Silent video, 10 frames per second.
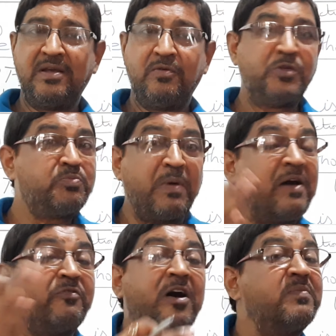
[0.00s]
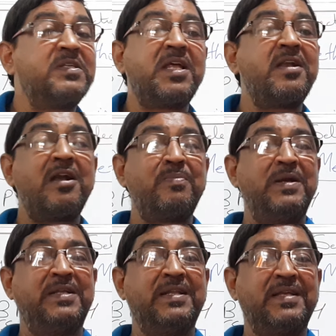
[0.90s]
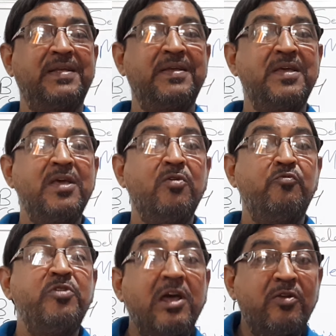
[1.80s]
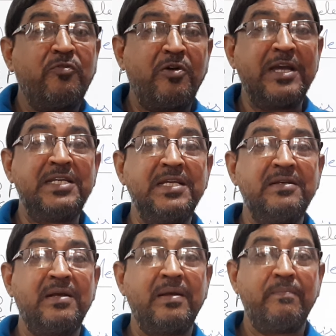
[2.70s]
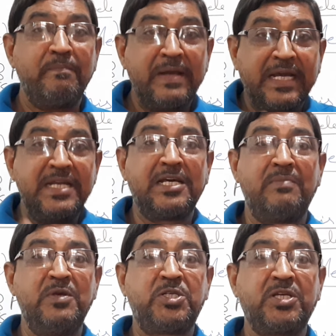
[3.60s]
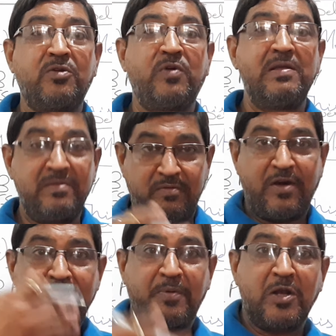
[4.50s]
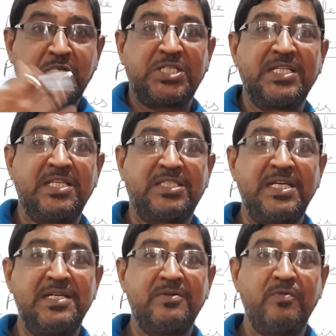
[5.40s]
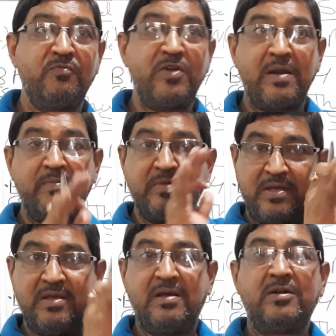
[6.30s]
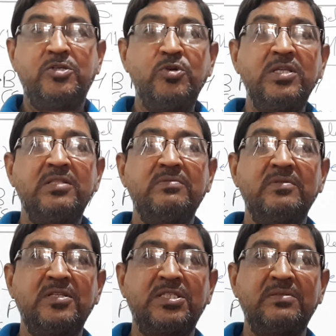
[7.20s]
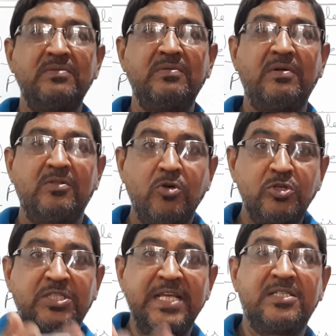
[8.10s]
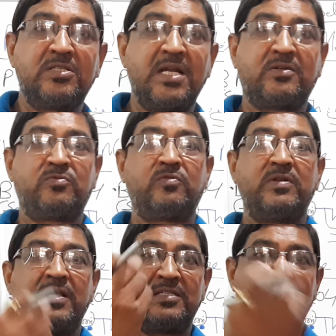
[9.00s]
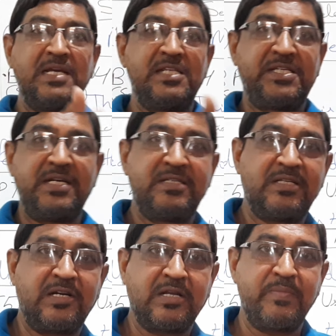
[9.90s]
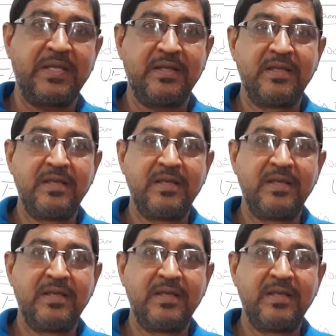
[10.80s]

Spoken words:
which farmers are not maintaining. We are avoiding mechanical mixture while processing the seed. We are doing those things that a single seed is not coming